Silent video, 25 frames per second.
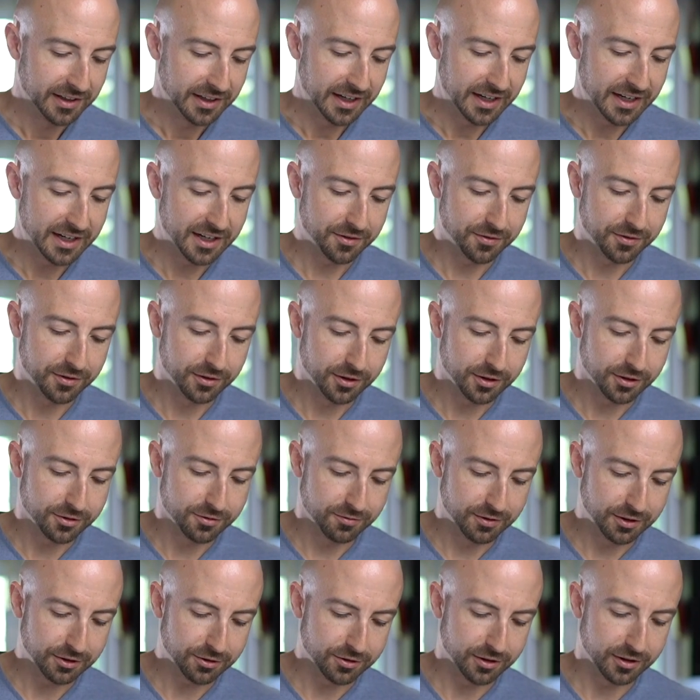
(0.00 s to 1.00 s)
And if you look
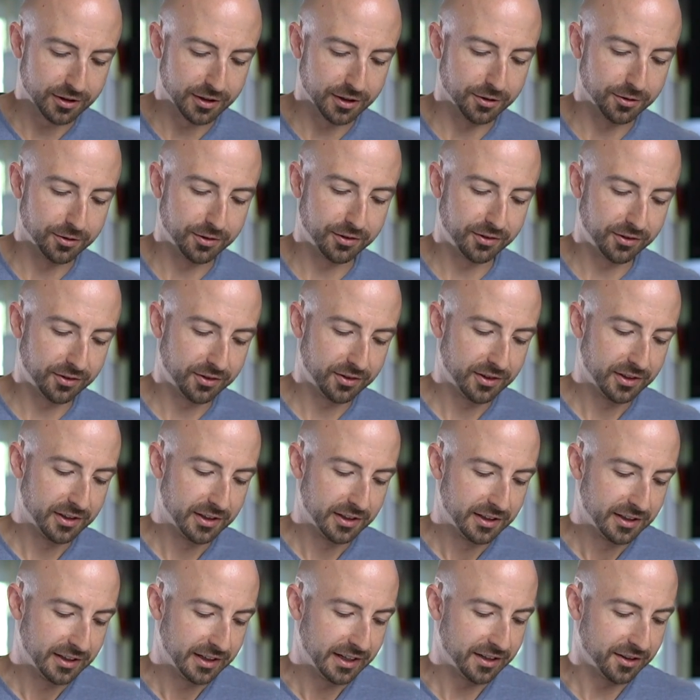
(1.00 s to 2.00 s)
real close
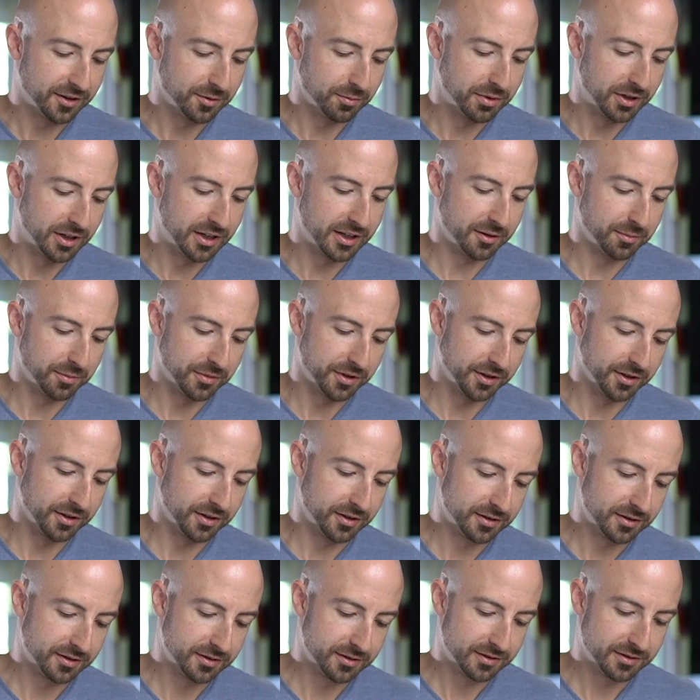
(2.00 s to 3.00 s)
at the bottom
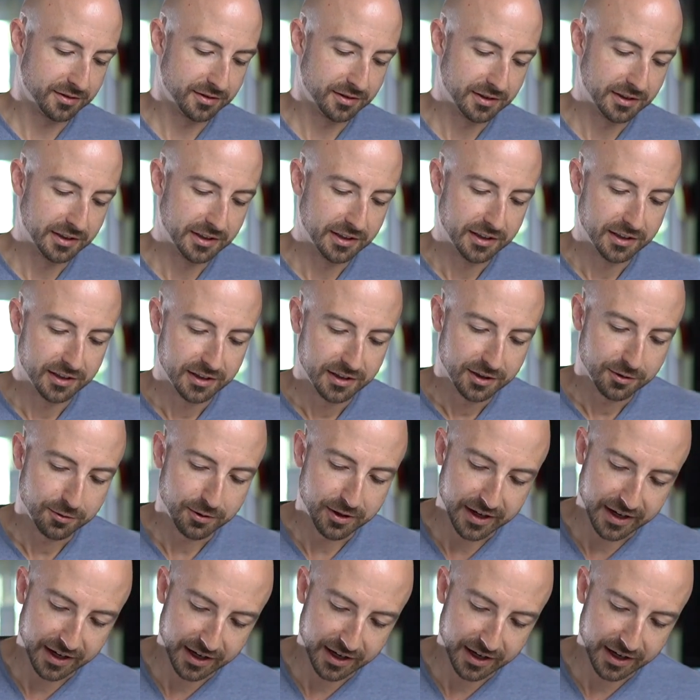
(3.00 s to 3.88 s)
here, we